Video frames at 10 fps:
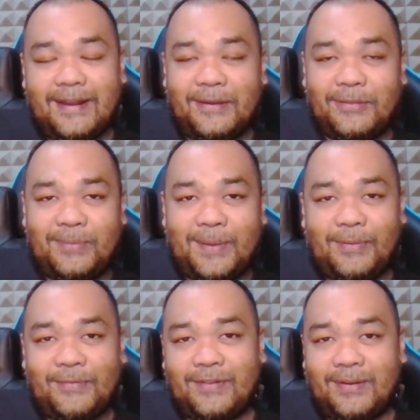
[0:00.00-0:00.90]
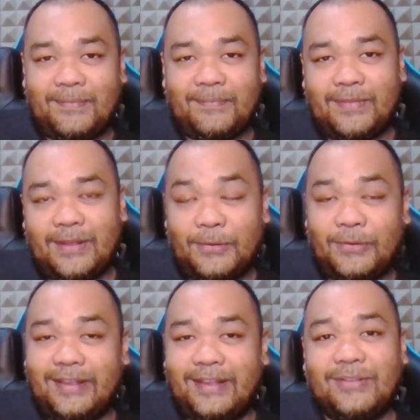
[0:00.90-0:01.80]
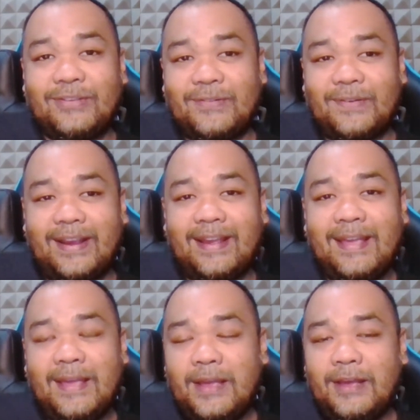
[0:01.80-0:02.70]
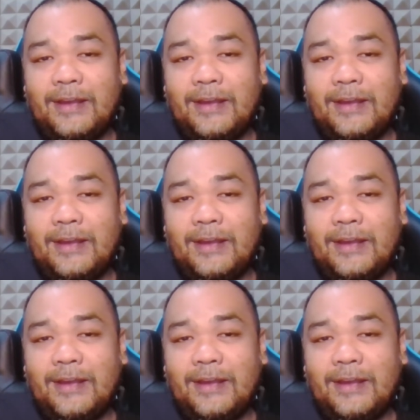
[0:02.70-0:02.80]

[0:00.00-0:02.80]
and other people from the local industry,